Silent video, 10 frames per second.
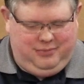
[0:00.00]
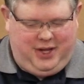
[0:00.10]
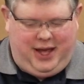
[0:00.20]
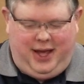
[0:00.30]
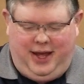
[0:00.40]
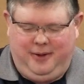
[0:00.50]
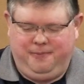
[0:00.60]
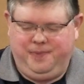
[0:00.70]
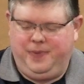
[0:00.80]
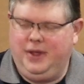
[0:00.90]
okay,
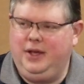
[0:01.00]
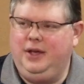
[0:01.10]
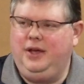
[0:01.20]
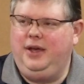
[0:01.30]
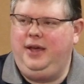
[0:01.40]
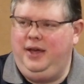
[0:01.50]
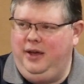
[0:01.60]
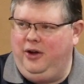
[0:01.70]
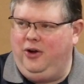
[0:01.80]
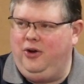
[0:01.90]

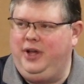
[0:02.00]
here